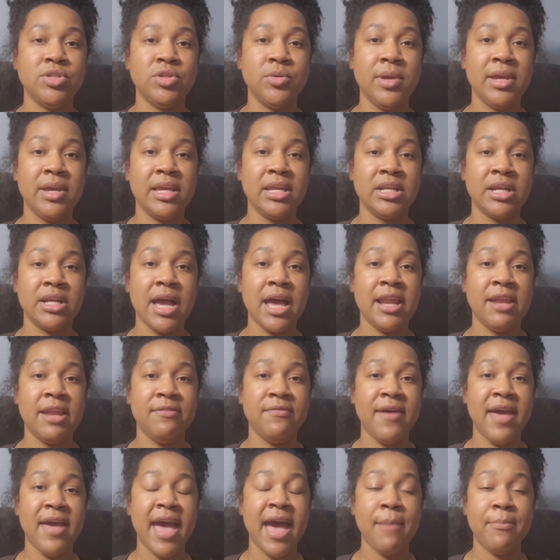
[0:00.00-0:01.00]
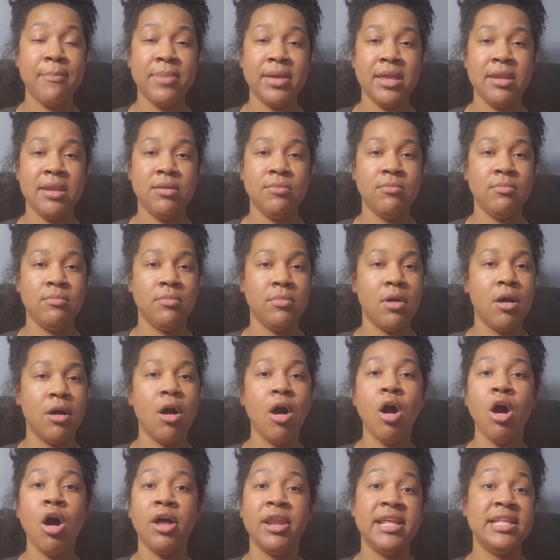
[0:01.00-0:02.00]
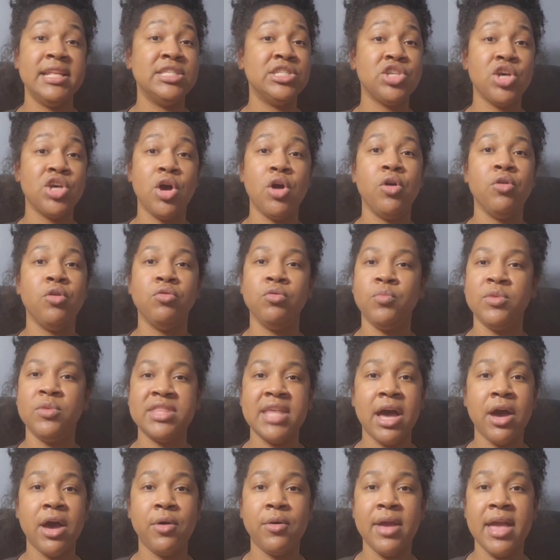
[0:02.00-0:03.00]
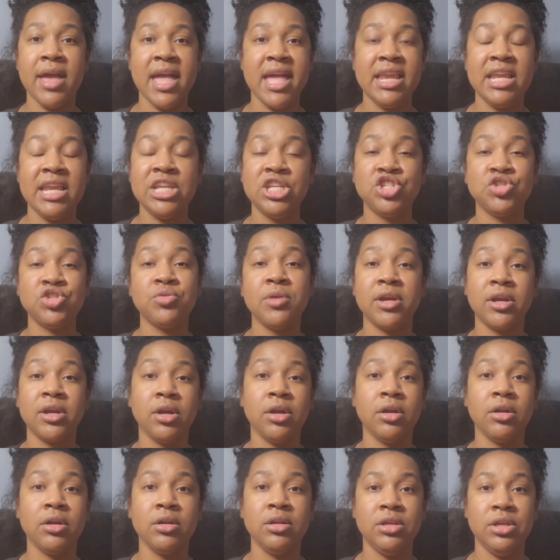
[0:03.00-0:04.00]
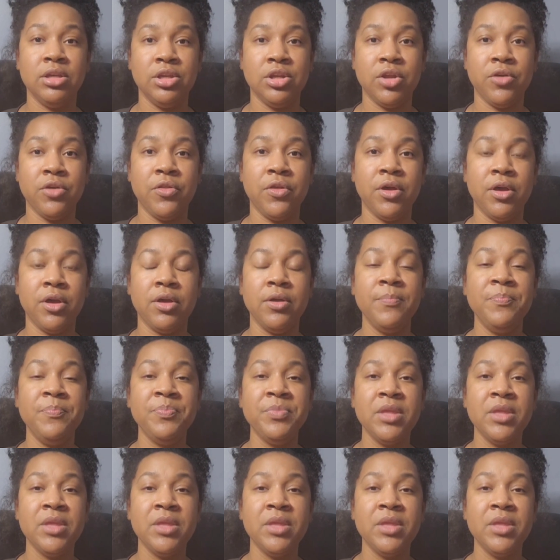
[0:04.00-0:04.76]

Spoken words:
So it can kind of happen on its own without any trigger, you know, the